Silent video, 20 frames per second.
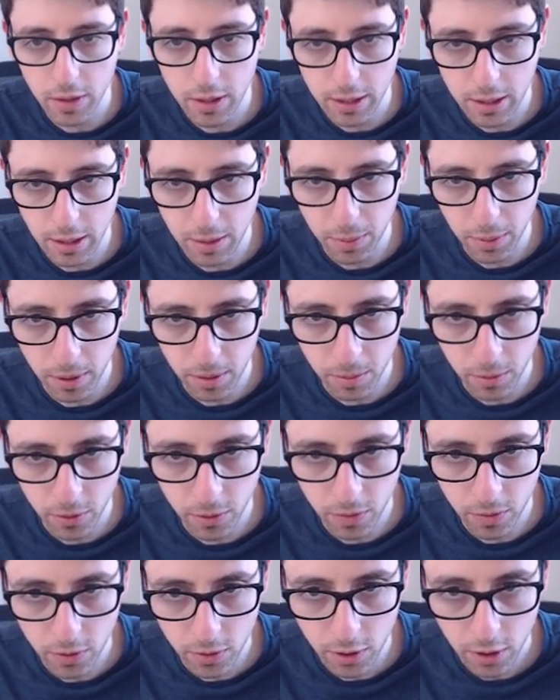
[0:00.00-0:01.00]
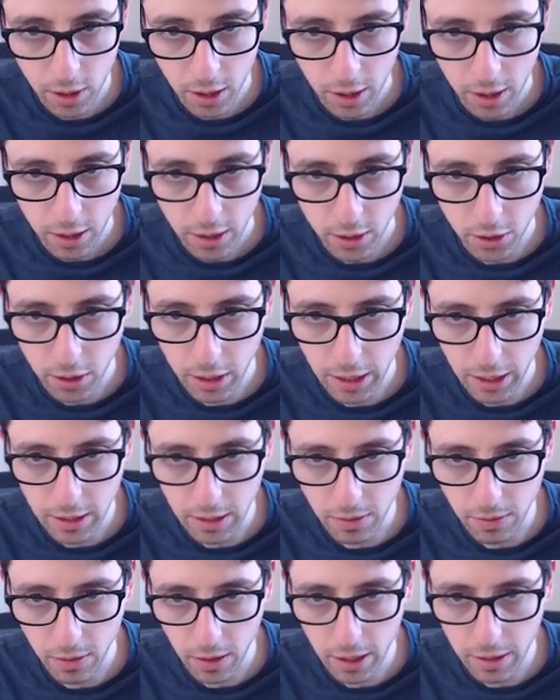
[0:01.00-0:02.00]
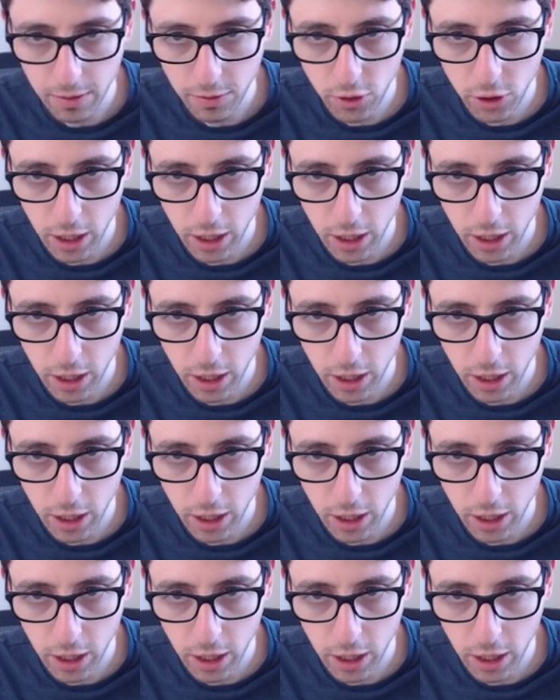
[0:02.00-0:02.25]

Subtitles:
If the c pawn moves, there's a knight d5